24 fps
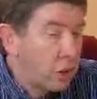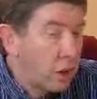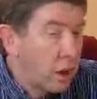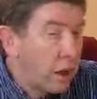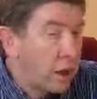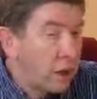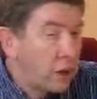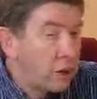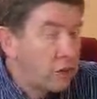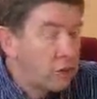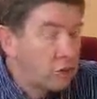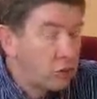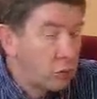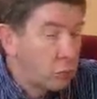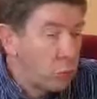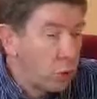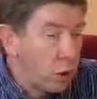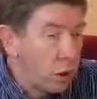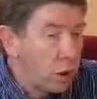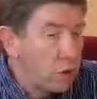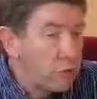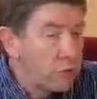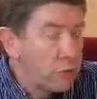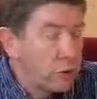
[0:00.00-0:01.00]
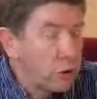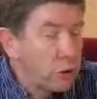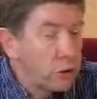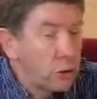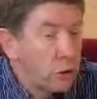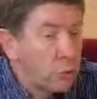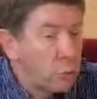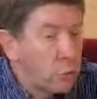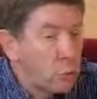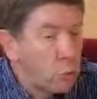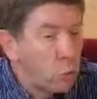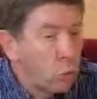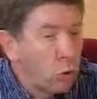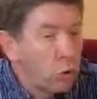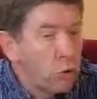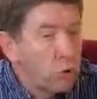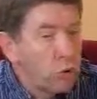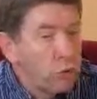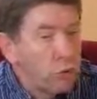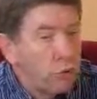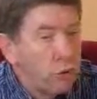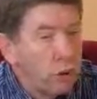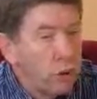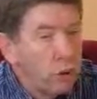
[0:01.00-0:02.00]
age that we live in, one of
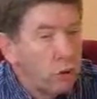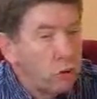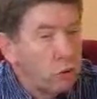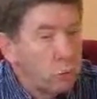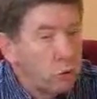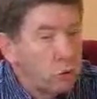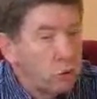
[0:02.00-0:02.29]
the things